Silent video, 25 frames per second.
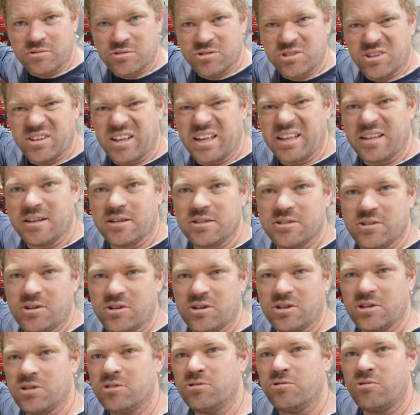So the other side
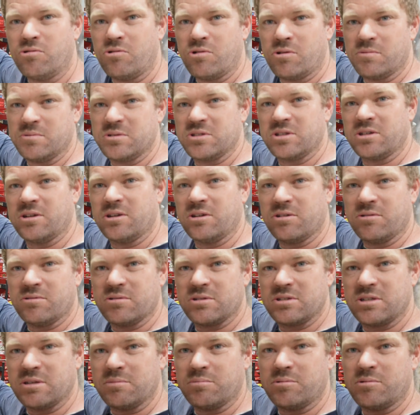of the door, I'm just going to do a
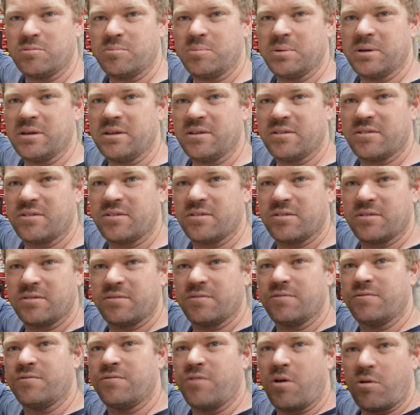simple piece,
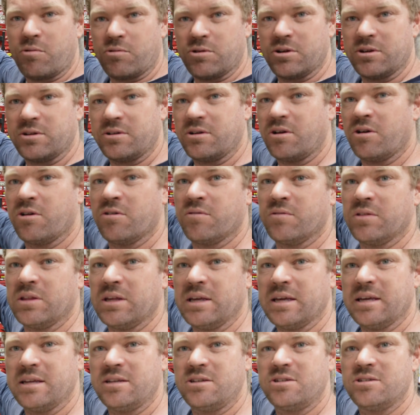fold it over
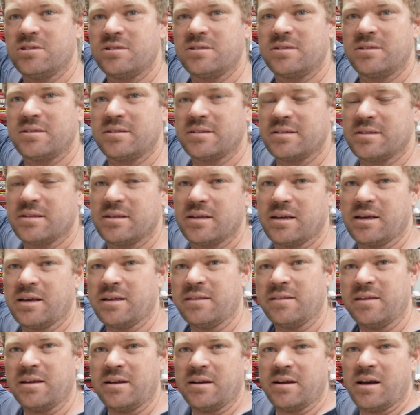the edges, and
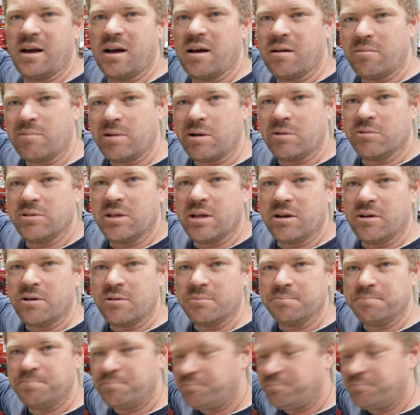then weld that on.